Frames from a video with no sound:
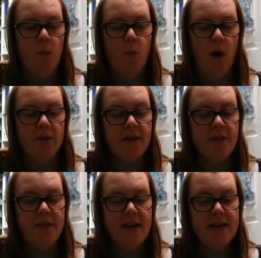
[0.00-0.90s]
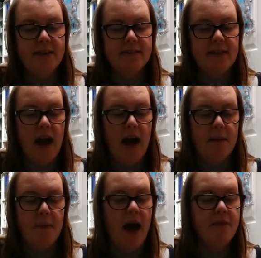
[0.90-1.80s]
"What a thing is
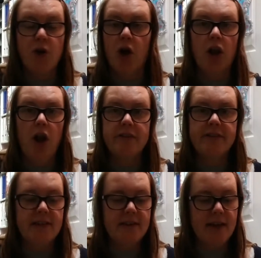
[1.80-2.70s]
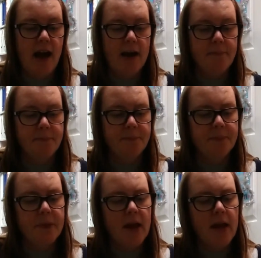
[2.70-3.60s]
time! I've got lost in time.
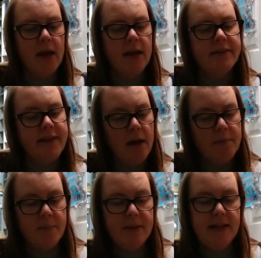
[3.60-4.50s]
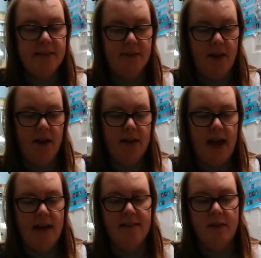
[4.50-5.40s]
Tell me, please, sir,"
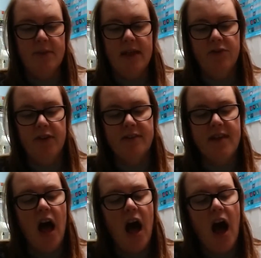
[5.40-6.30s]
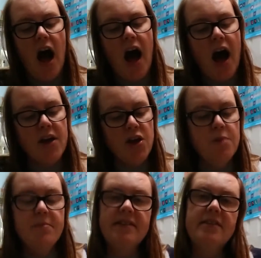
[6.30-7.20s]
Kay said with interest, "are
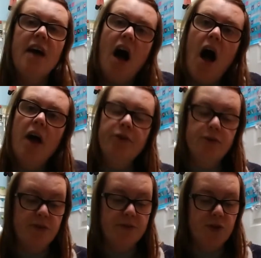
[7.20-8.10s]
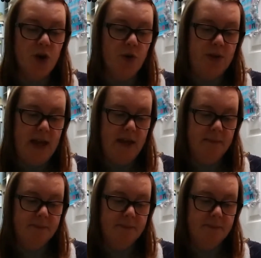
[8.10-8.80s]
you Mr. Arnold of Tody?"